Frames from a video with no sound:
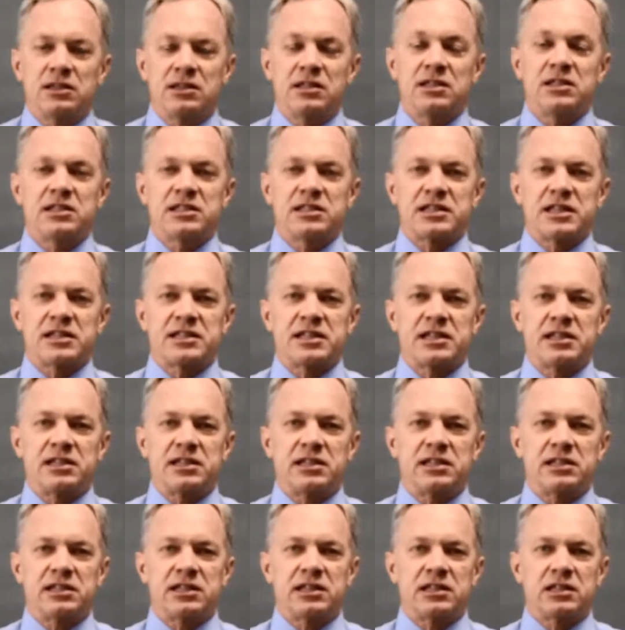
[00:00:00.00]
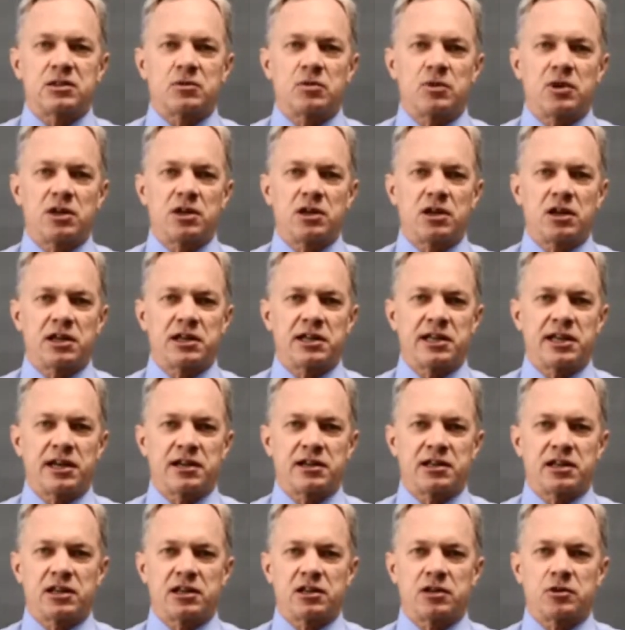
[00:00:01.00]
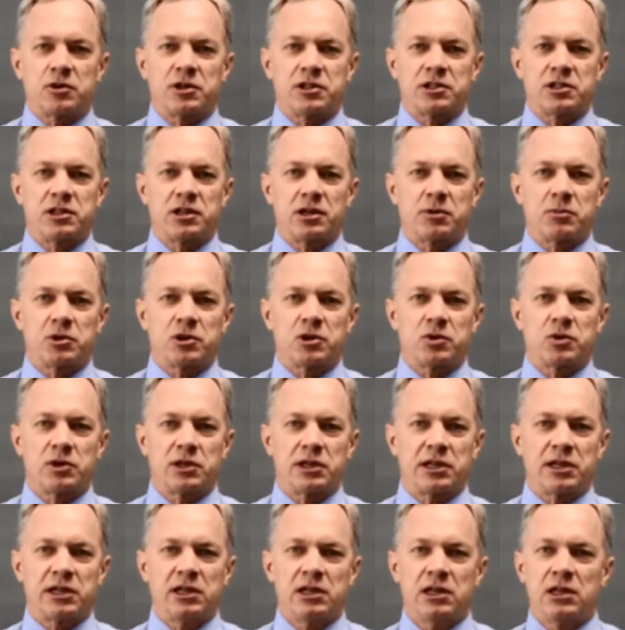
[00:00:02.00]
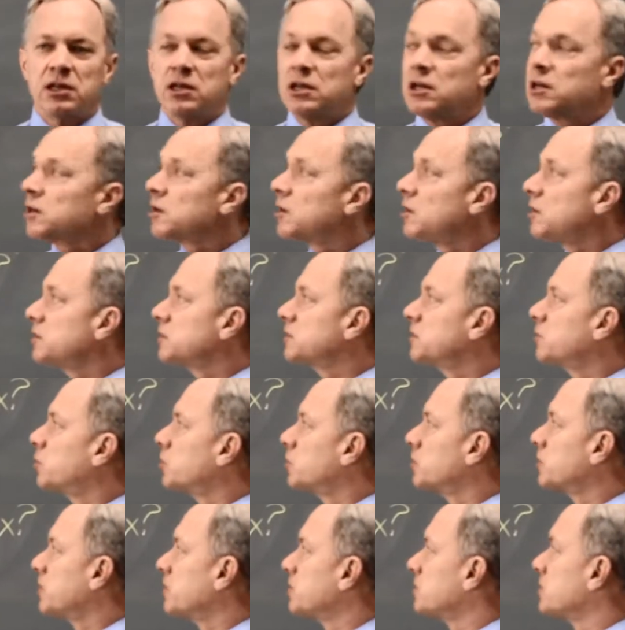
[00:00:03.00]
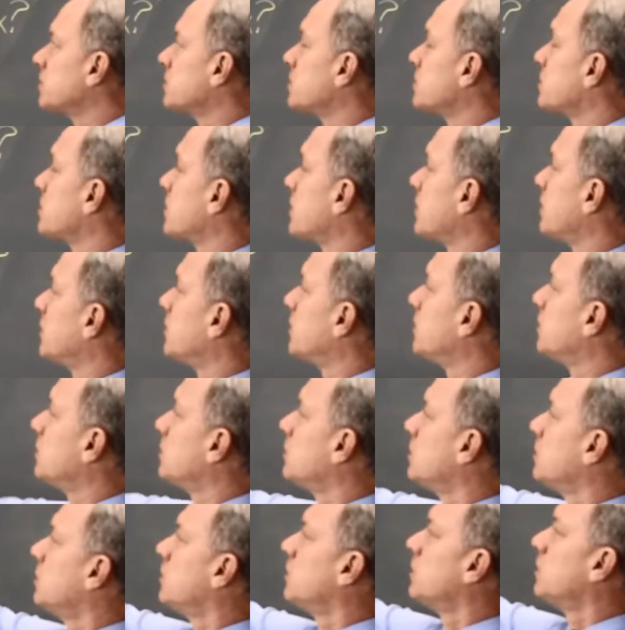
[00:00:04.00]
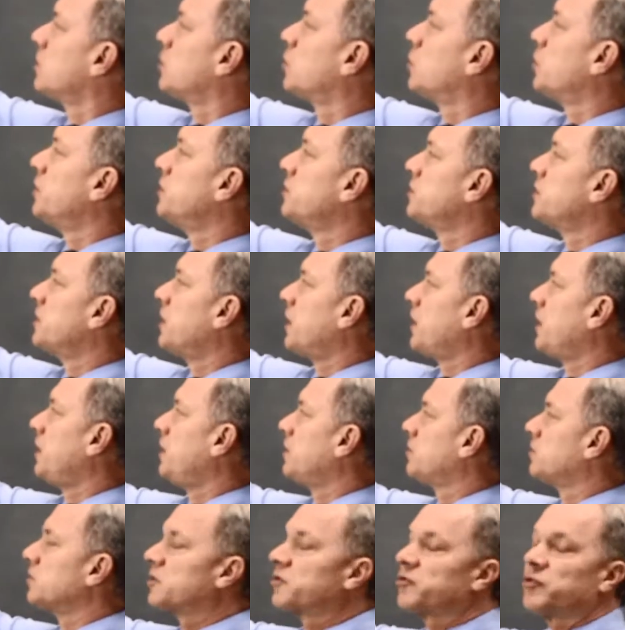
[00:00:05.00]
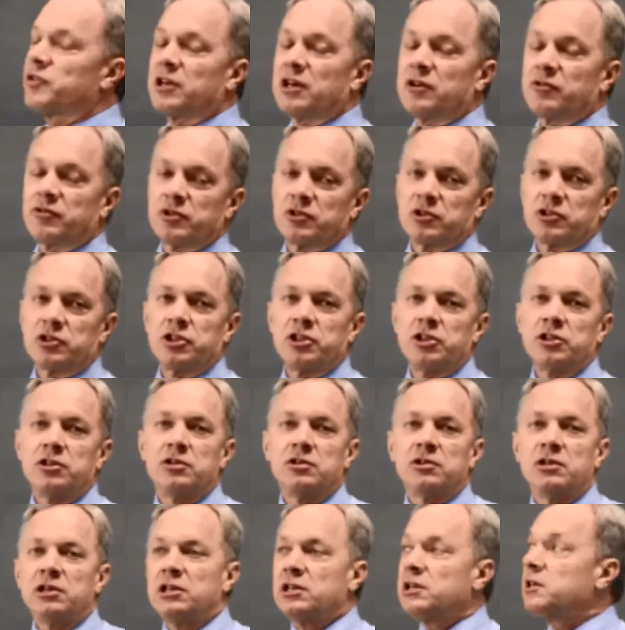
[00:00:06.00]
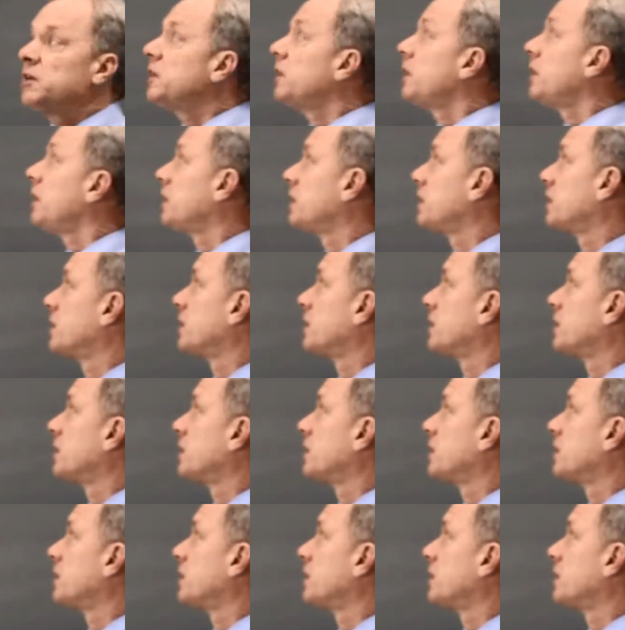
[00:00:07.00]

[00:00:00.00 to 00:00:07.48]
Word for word: This is SAT Test 1, non-calculator question number 20. College Board gives us the uh, equation a equals 5 root 2 and